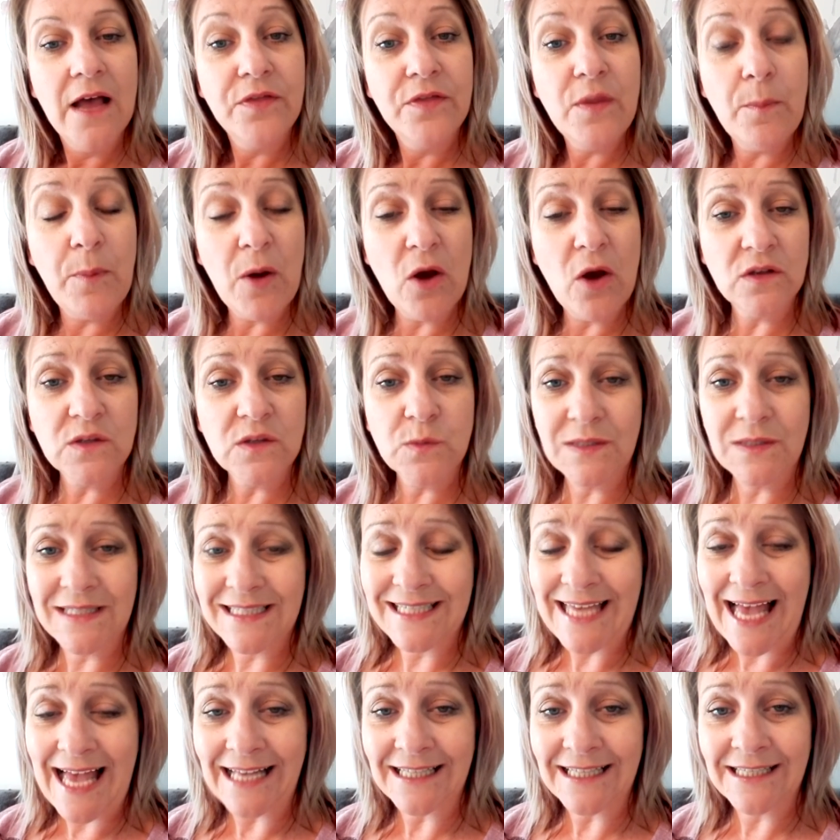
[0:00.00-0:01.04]
The box was
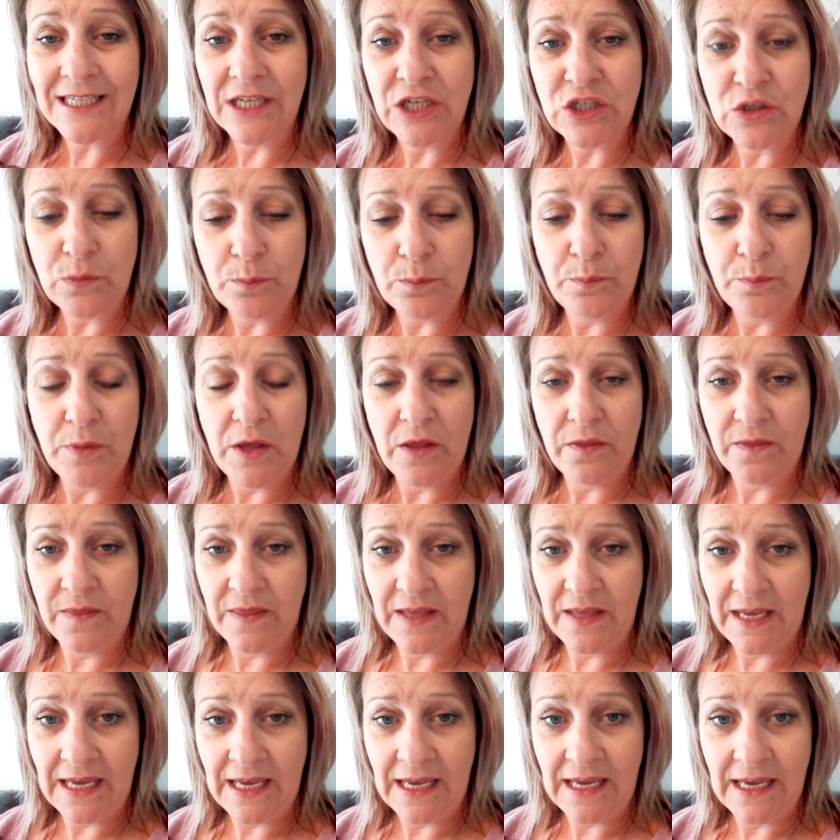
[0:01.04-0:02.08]
tattered, but
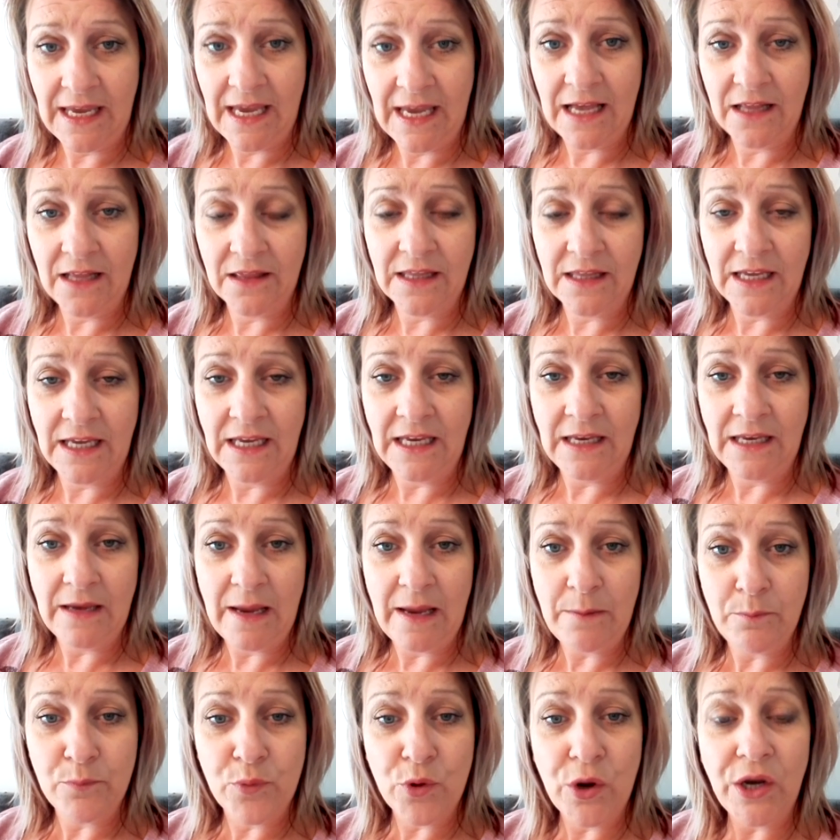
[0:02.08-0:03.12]
the
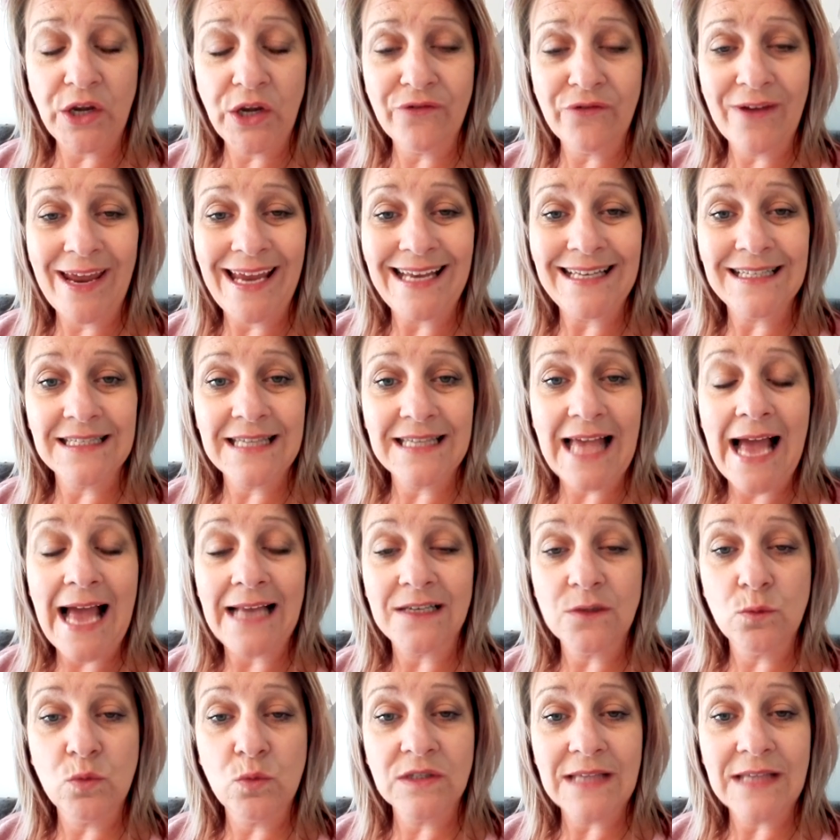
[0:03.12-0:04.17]
embroidery
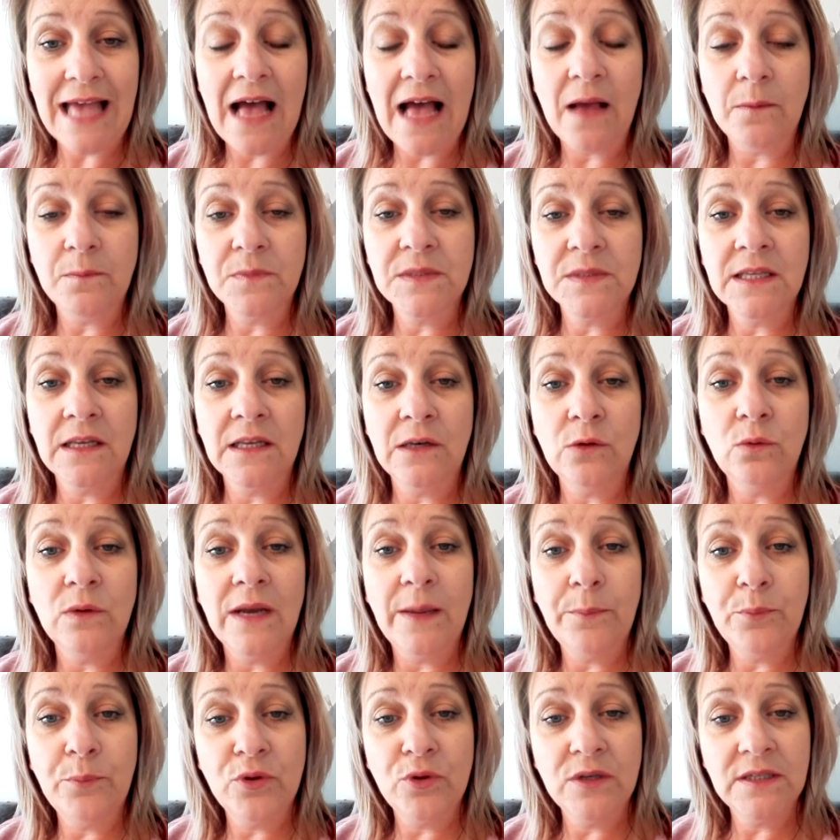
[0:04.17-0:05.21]
inside was
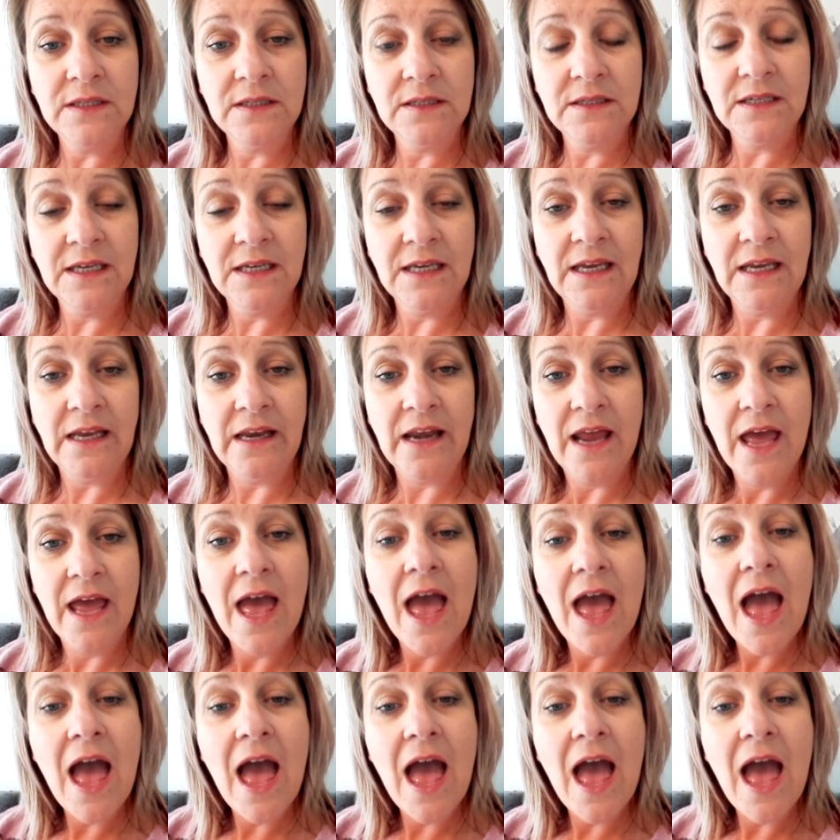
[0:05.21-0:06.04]
absolutely pristine.